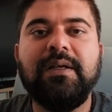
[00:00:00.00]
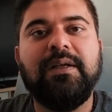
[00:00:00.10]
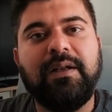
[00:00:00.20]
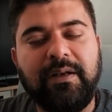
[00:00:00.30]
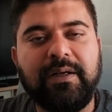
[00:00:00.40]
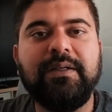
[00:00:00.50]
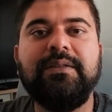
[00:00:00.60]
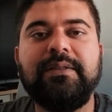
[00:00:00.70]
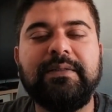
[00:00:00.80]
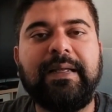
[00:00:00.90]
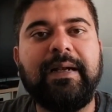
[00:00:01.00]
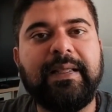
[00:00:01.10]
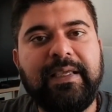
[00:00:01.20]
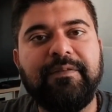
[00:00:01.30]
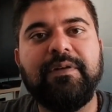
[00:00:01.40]
Learn
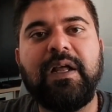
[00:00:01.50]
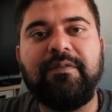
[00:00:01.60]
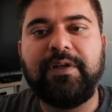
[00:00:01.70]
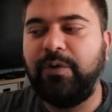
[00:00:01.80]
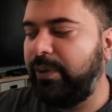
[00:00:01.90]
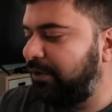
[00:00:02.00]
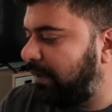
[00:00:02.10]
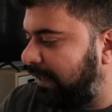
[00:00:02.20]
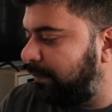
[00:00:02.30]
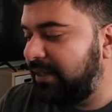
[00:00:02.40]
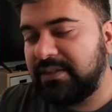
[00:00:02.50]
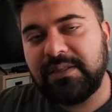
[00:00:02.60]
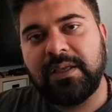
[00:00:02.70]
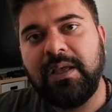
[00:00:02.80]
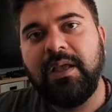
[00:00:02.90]
that even after doing your MS,